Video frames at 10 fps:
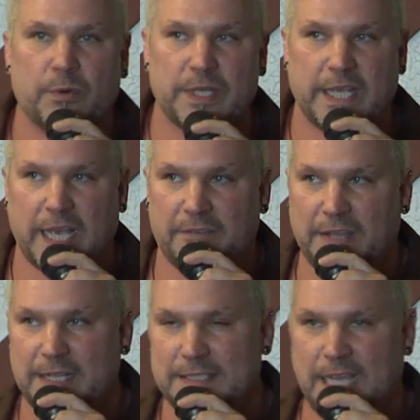when you have
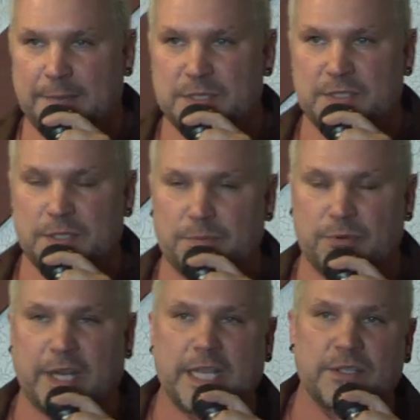that damage to the
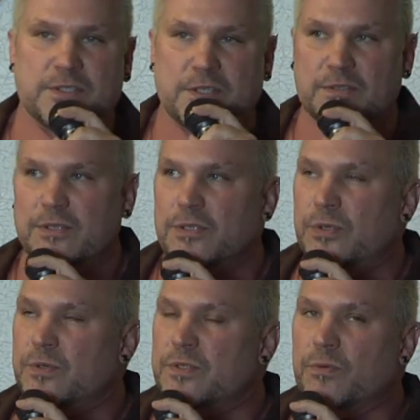brain, you start to
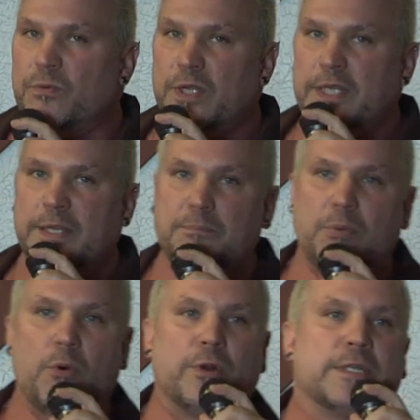lose a really
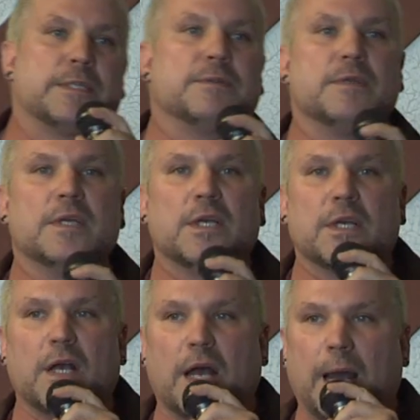important
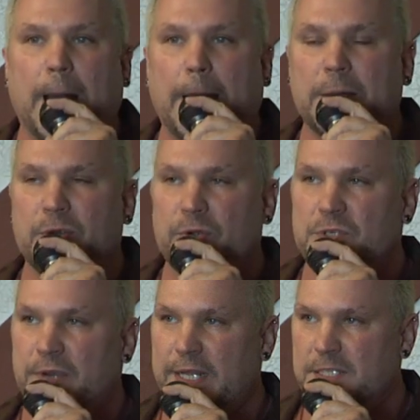
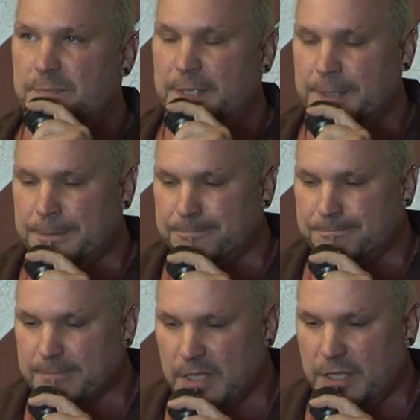neurotransmitter
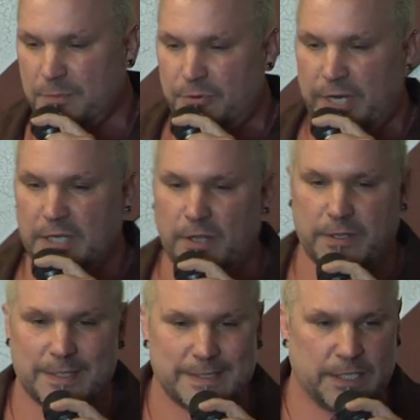in the brain called
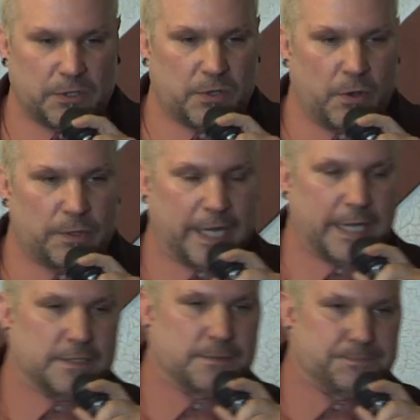
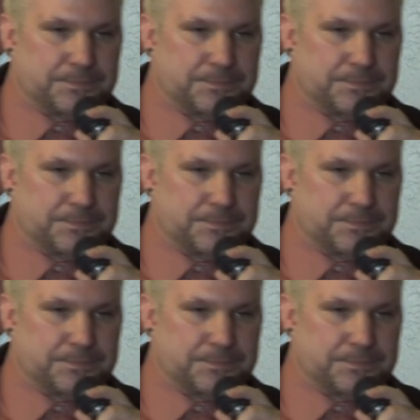acetylcholinase.